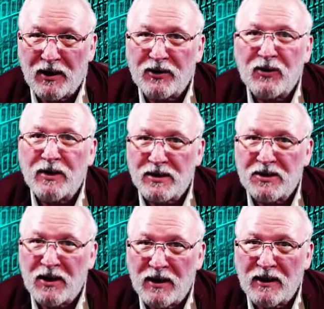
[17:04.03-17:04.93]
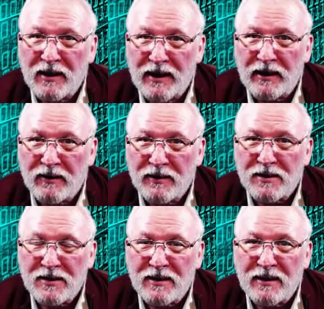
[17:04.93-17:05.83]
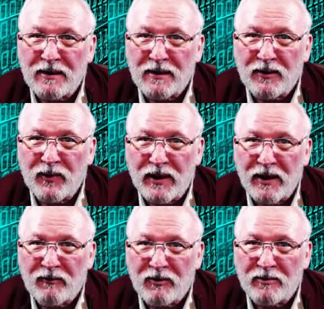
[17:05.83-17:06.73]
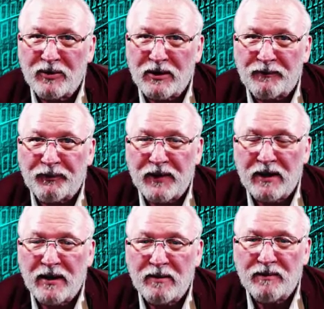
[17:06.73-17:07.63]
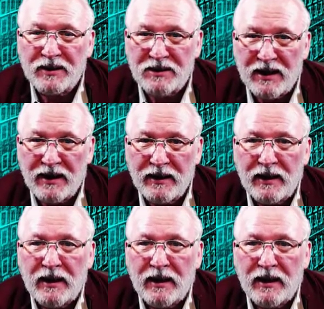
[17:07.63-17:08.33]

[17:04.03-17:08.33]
can install it later. This is not an unrecoverable mistake.